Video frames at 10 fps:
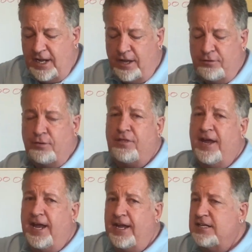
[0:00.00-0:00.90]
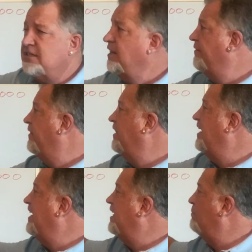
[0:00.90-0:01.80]
other things
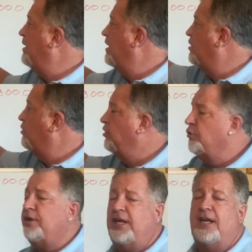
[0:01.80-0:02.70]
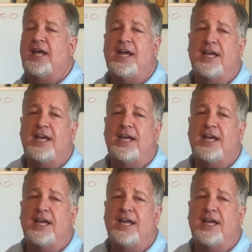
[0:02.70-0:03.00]
that need to be included